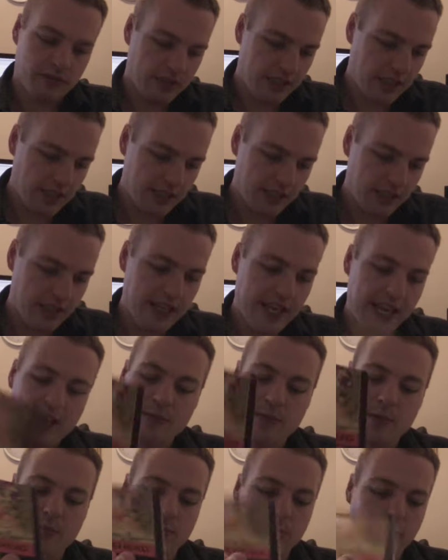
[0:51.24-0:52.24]
Like a
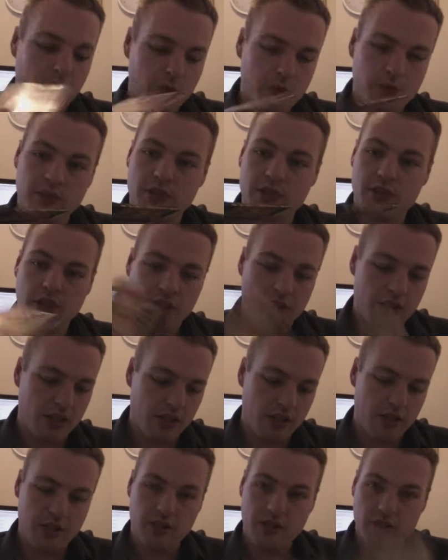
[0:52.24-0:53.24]
gaming
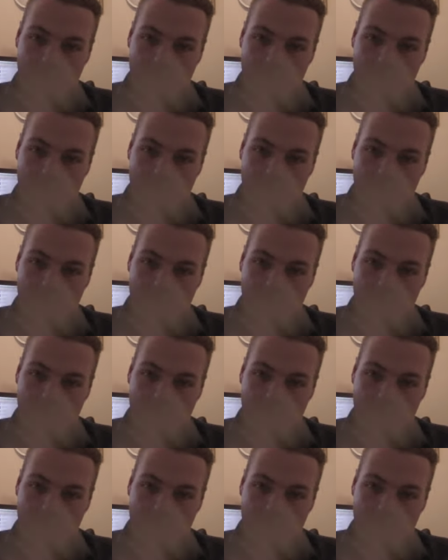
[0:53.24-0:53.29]
poster,